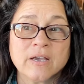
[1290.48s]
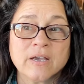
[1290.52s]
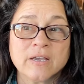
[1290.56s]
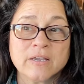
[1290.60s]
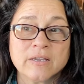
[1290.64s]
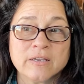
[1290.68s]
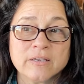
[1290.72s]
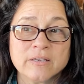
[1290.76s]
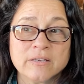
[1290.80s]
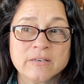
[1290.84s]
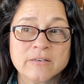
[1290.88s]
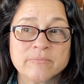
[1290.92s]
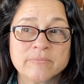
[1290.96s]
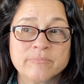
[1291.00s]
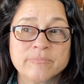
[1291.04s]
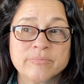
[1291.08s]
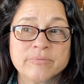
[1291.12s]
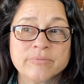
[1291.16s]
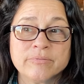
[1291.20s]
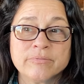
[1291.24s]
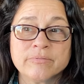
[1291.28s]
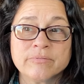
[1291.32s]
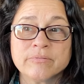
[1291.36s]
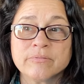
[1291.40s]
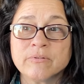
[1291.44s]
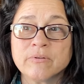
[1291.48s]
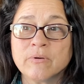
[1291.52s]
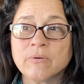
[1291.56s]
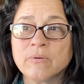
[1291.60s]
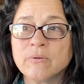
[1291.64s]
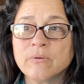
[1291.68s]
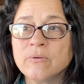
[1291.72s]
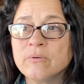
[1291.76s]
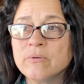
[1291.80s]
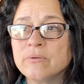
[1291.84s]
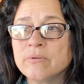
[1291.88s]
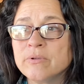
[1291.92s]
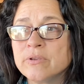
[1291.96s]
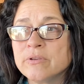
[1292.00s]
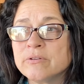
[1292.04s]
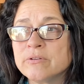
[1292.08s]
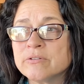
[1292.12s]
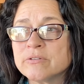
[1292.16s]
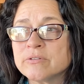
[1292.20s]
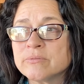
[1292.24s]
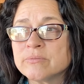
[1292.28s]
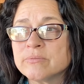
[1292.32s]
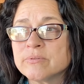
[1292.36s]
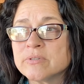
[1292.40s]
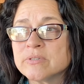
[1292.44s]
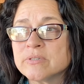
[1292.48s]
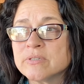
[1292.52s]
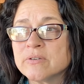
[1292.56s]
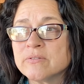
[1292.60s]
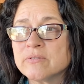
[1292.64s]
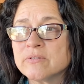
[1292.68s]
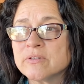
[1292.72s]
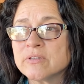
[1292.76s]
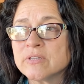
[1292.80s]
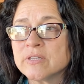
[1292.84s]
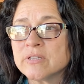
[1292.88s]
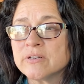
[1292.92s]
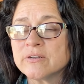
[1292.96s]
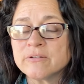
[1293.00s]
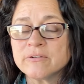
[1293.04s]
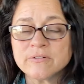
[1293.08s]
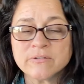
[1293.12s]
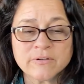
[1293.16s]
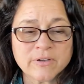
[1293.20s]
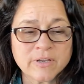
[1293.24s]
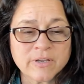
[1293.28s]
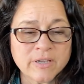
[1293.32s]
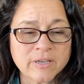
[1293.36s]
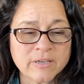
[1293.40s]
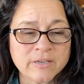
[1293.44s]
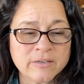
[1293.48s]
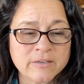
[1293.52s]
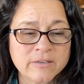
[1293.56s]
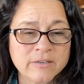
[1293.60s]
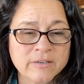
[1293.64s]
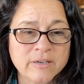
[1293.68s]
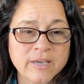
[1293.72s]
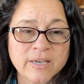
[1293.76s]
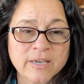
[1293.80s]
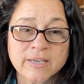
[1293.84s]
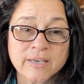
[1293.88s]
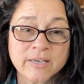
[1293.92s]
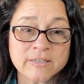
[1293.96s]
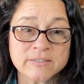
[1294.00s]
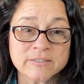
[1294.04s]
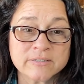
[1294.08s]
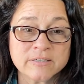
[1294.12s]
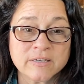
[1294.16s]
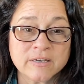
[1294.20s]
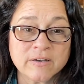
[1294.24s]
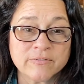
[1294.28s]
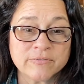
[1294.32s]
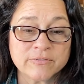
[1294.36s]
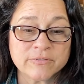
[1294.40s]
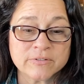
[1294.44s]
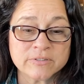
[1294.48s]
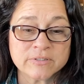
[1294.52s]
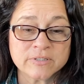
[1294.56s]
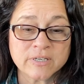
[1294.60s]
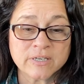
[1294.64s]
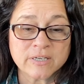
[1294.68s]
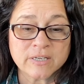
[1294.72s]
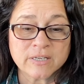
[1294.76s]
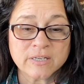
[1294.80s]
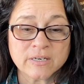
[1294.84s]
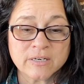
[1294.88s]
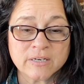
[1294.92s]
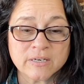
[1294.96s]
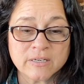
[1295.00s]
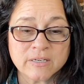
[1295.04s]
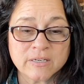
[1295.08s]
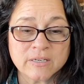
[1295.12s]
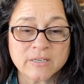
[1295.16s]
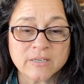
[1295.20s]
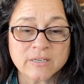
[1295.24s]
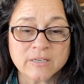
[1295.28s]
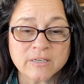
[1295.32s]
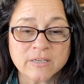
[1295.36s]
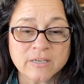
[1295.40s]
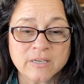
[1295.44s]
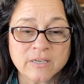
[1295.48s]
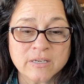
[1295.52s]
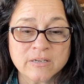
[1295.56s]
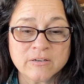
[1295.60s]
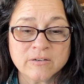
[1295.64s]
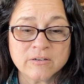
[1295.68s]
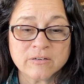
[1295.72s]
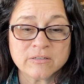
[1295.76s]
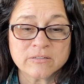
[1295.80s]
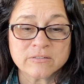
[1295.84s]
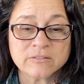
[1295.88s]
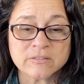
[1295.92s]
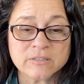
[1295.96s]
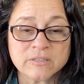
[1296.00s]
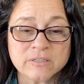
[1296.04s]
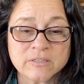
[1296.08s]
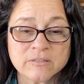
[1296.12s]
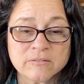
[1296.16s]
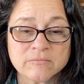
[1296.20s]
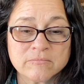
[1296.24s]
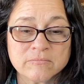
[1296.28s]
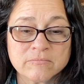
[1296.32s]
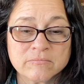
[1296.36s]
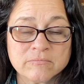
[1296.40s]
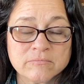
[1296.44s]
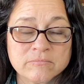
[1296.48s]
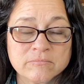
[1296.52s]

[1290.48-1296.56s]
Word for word: I, oh, you just received a letter. Okay. I got to stop for a second. Hang on a second.